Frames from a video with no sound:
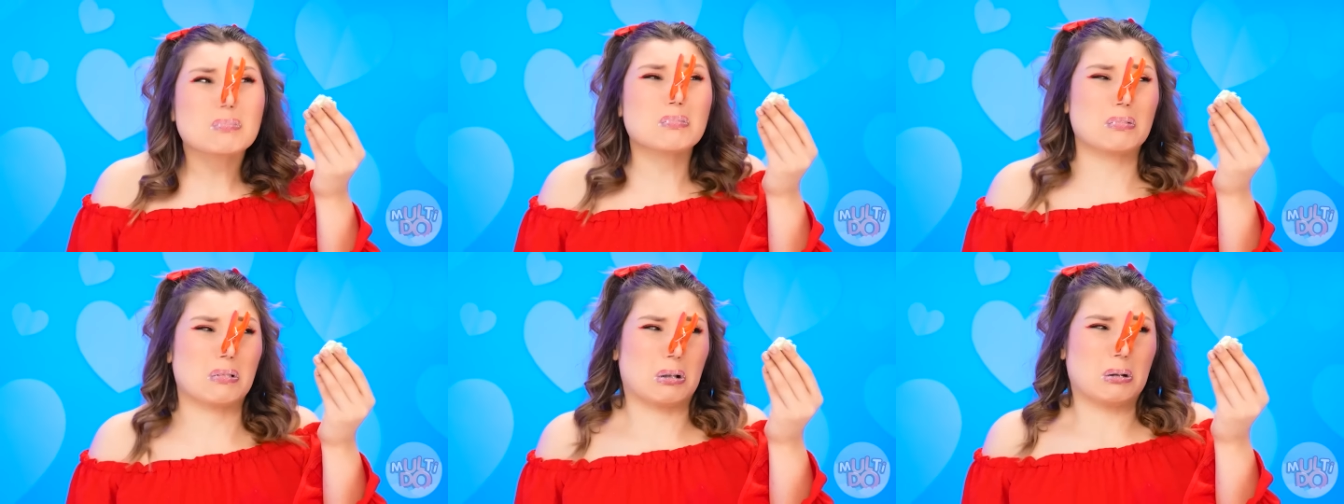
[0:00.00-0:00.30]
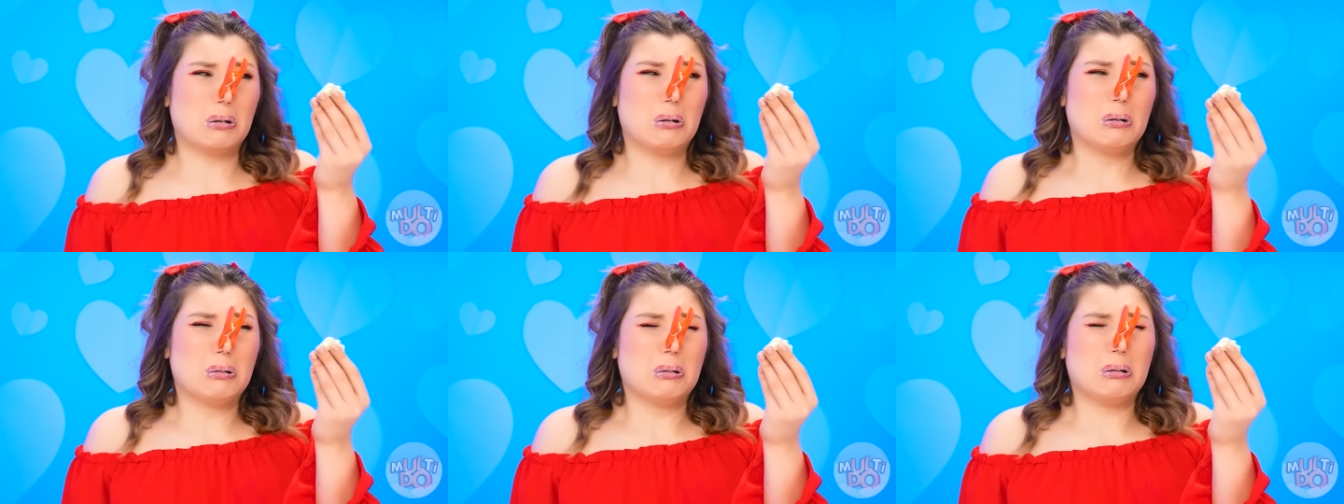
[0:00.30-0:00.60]
the
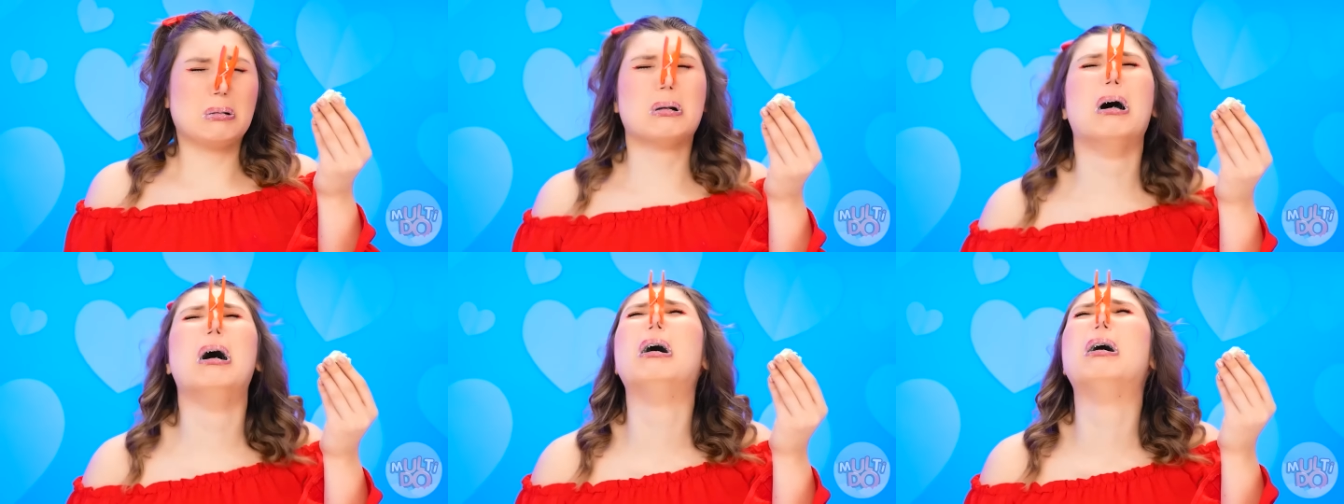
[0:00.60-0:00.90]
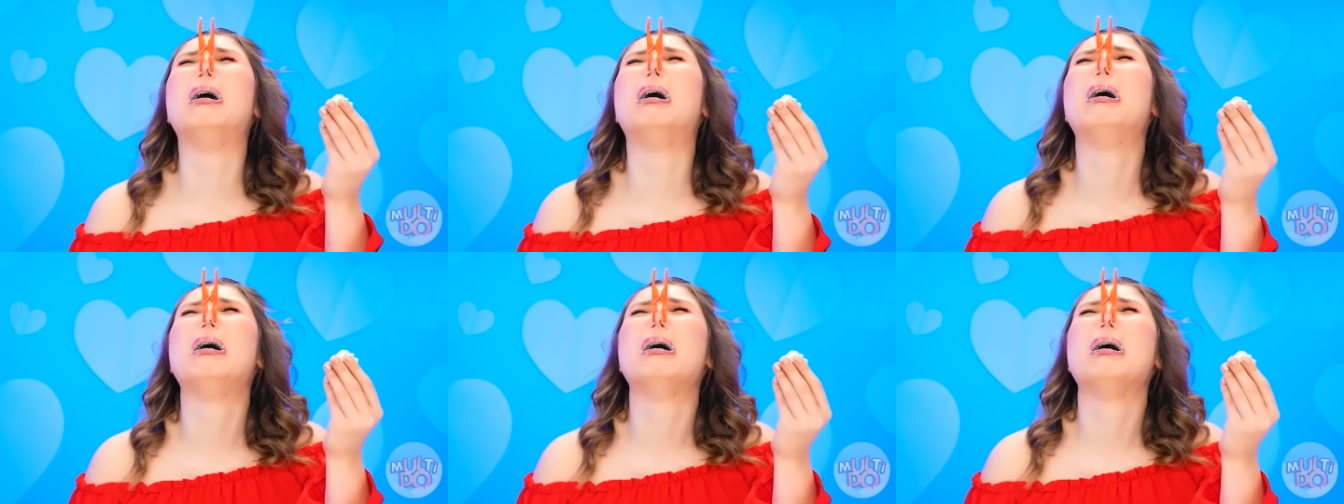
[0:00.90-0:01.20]
last
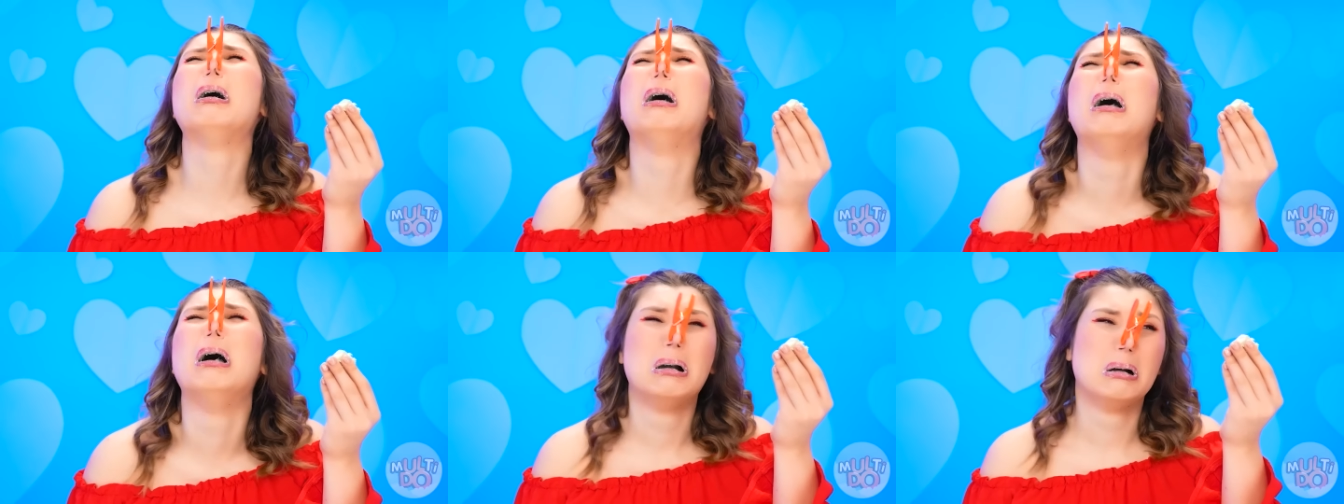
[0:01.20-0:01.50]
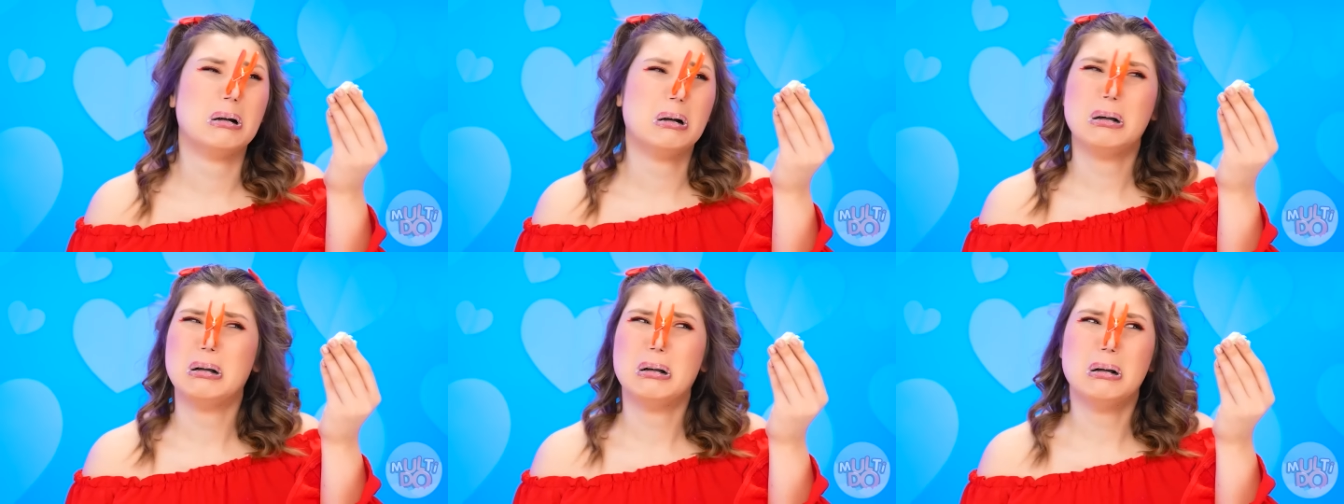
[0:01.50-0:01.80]
piece
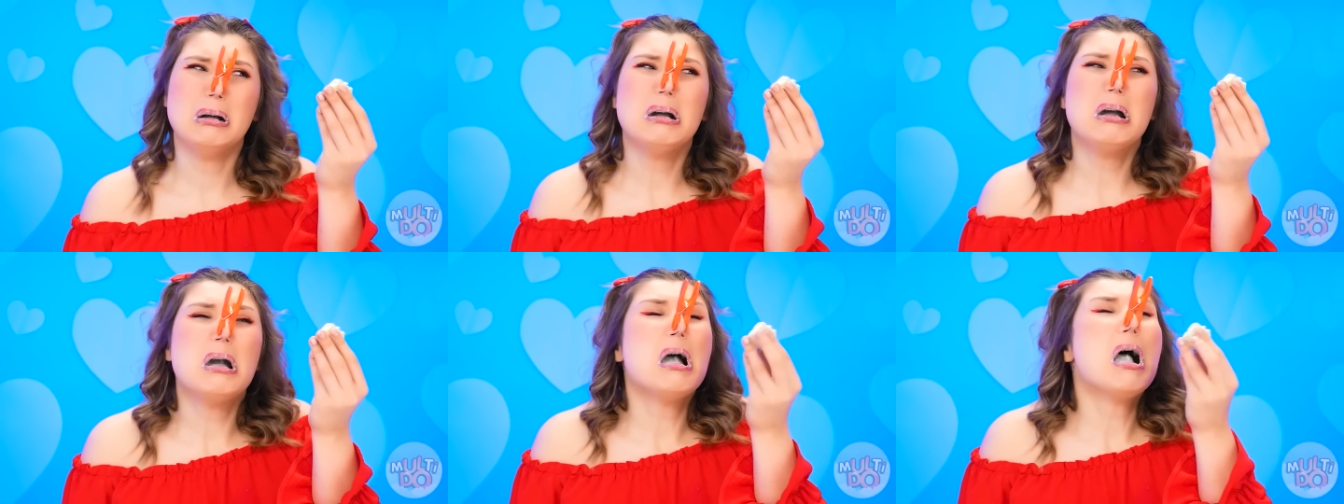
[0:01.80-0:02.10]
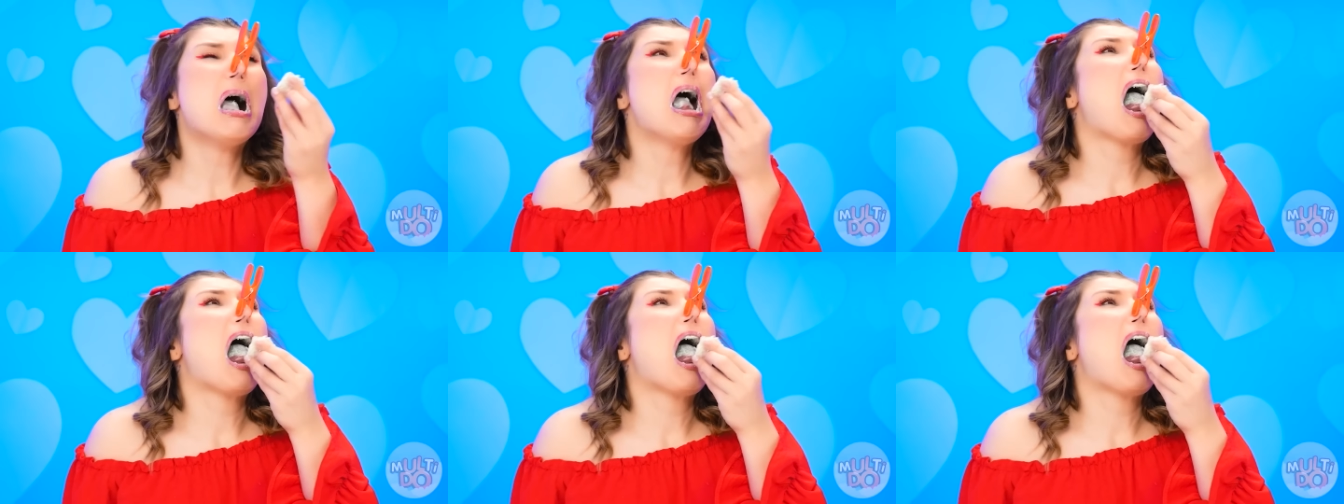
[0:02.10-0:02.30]
left!